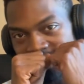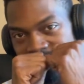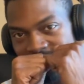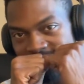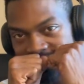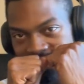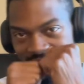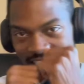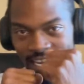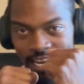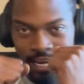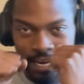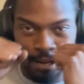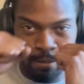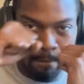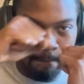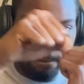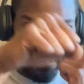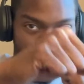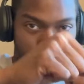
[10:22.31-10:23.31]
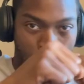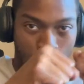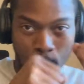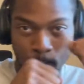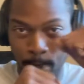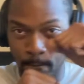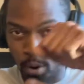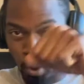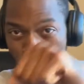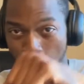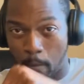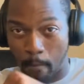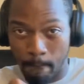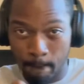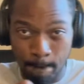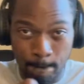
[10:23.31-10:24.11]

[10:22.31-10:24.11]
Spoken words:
Let's get it. Boom, boom,